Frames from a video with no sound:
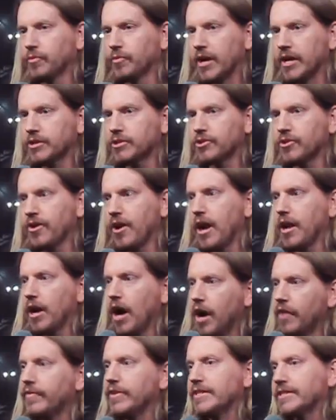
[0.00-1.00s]
restaurant
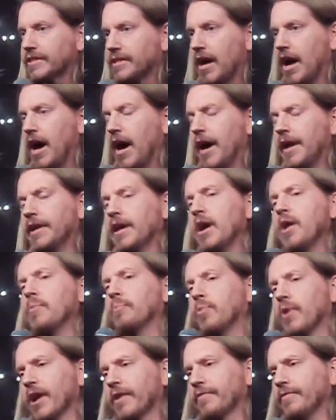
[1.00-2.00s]
of its kind,
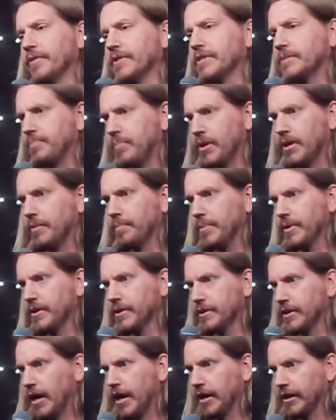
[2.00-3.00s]

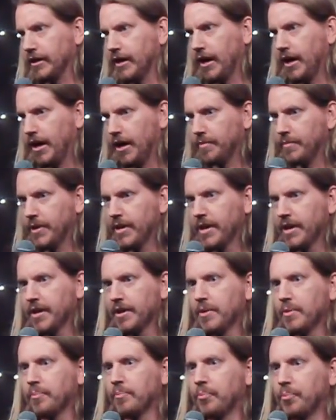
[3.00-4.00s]
breakfastpimp.com.
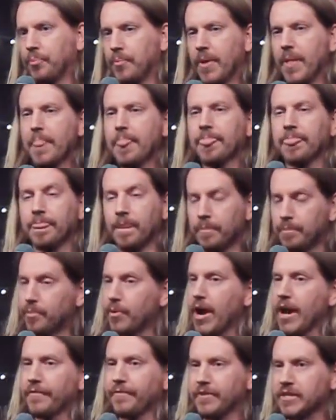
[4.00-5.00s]
The
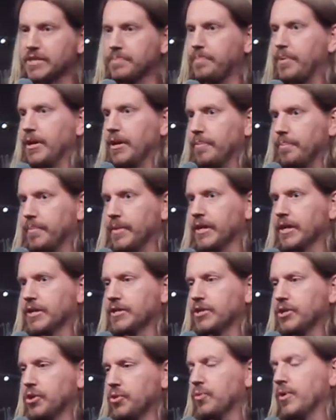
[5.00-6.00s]
Breakfast Pimp, because
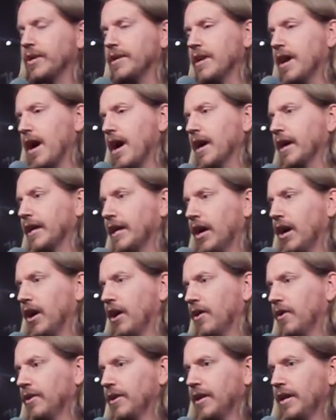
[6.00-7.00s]
who would not
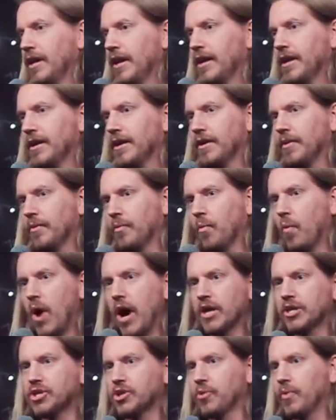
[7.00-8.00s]
go
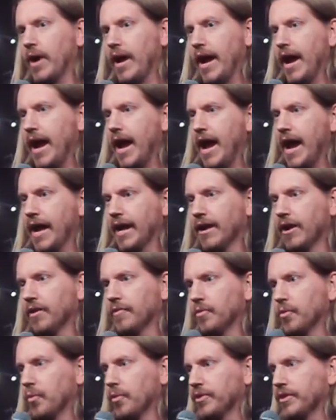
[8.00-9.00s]
wash away a
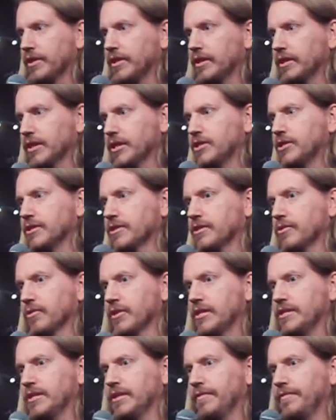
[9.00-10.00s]
hangover with a delicious
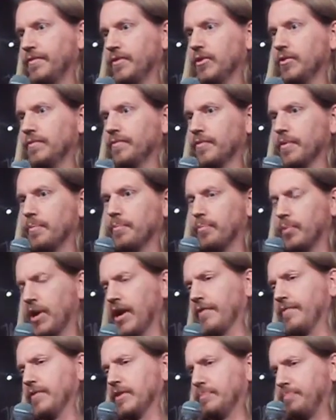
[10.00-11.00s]
greasy food from
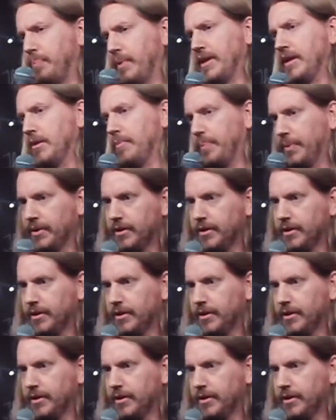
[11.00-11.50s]
Breakfast Pimp?